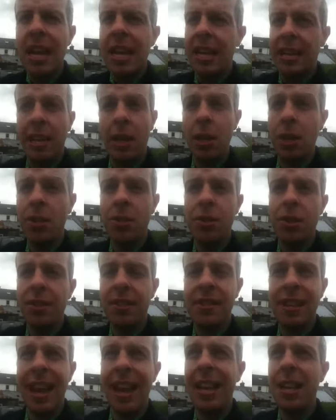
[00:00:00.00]
like, you could
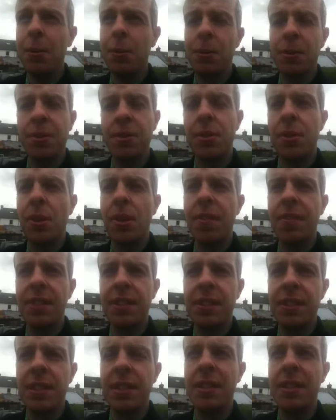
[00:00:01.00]
just tell it was nervous.